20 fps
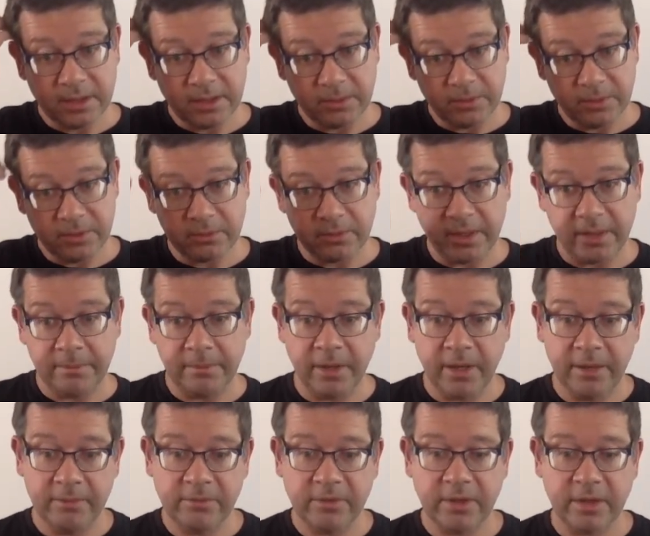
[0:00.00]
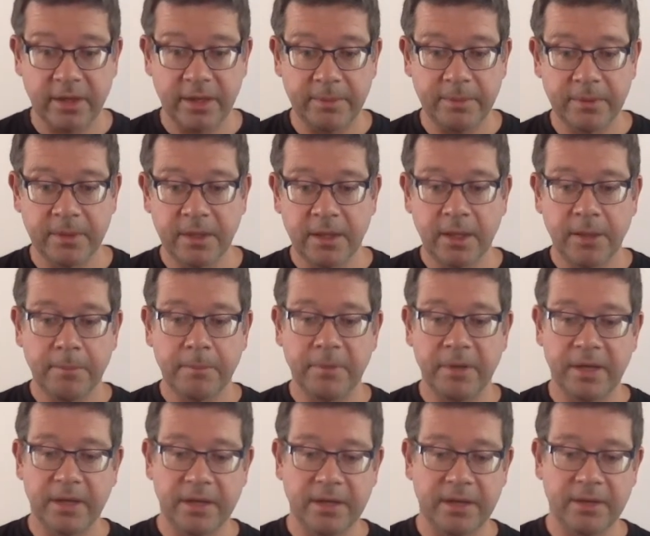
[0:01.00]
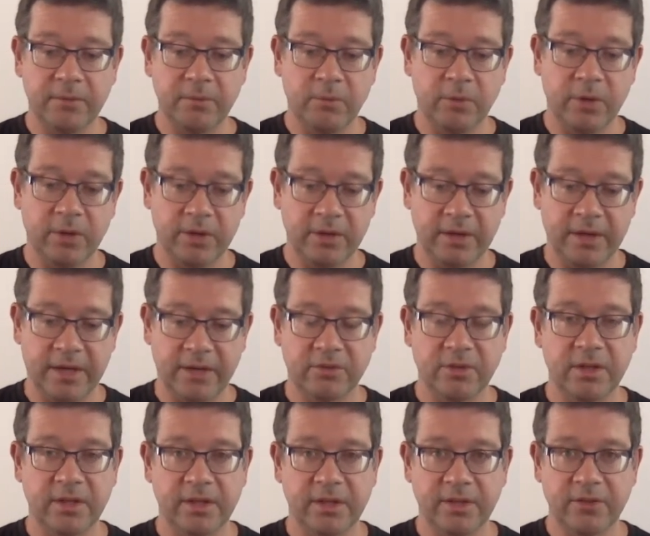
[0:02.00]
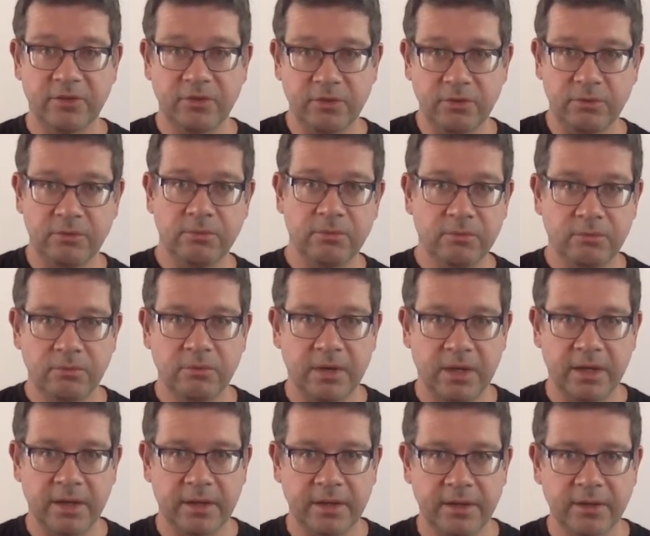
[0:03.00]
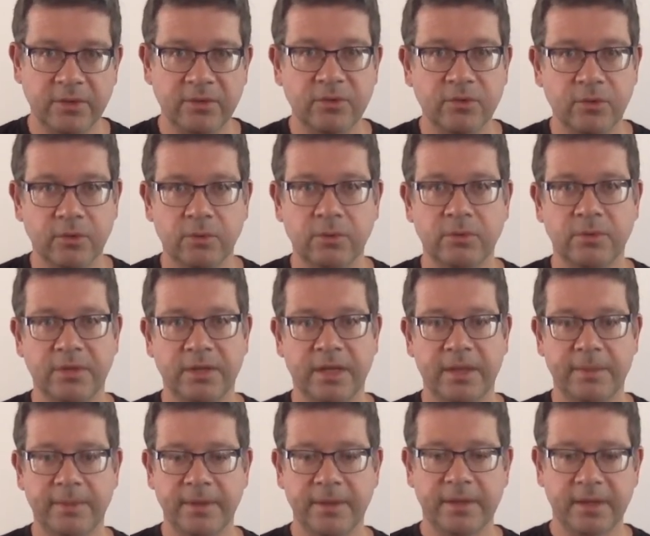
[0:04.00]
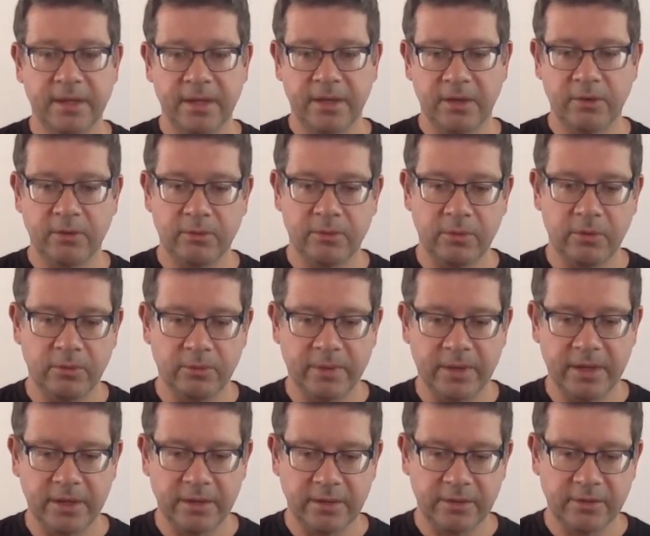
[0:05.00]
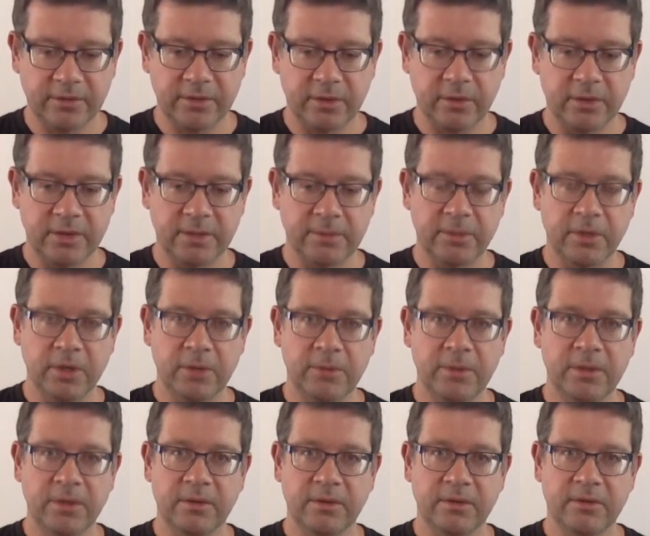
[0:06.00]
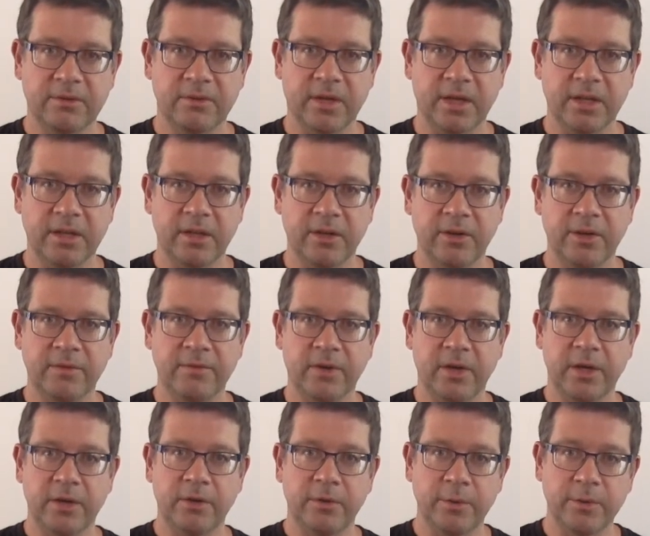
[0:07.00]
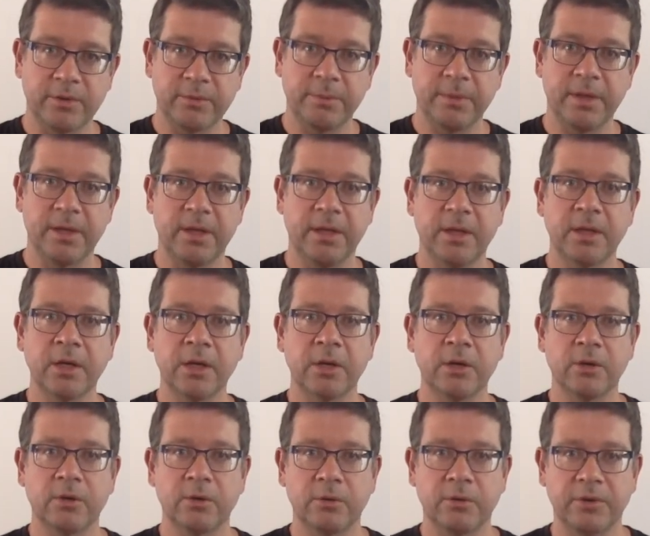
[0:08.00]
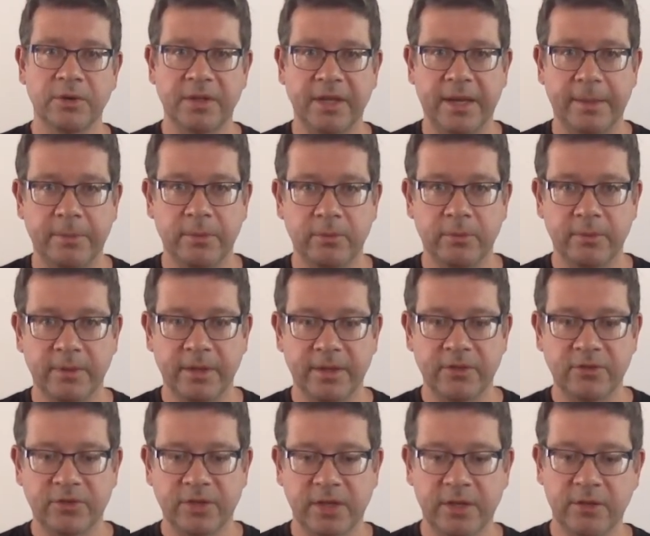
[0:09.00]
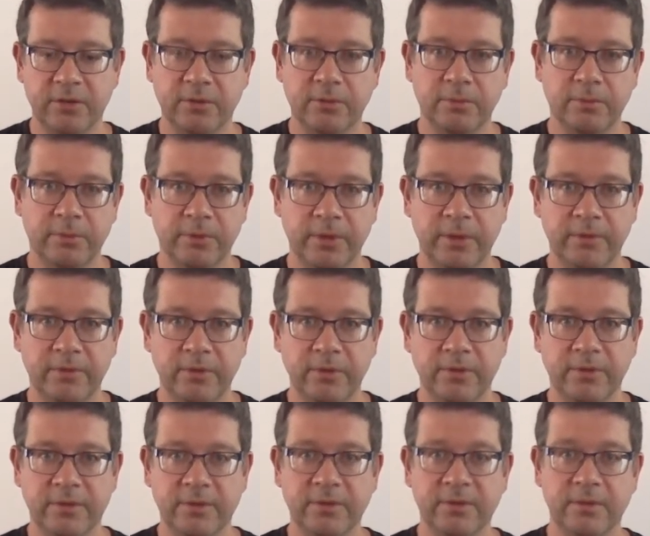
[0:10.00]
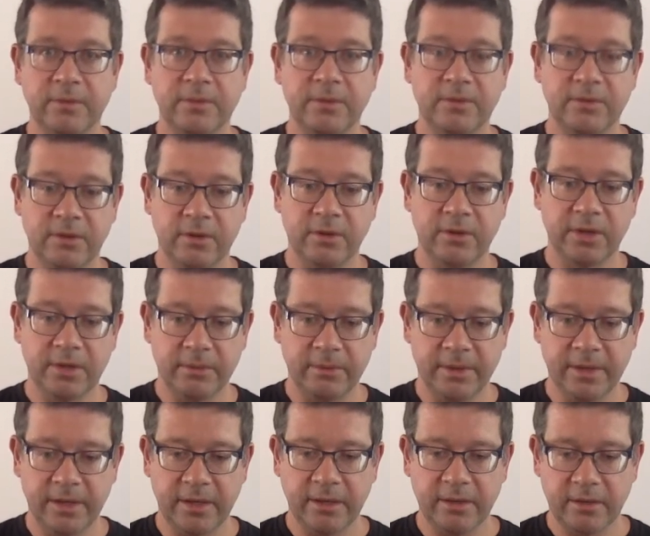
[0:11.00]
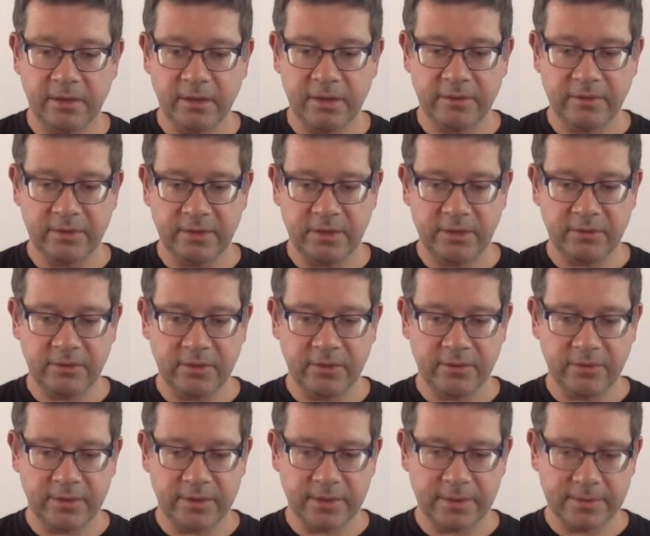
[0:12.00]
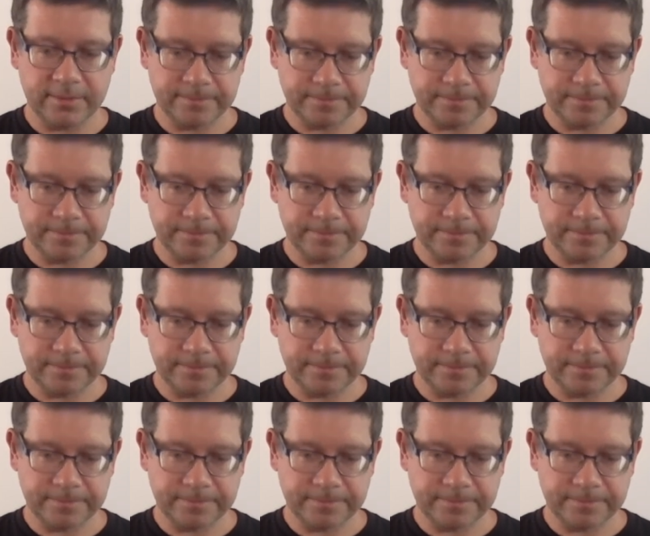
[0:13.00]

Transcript: with the right MIME type, but it won't actually let you install the APK or run it. So at the moment, sideloading via USB or the Apple release channel preview system is the only way I've seen so far.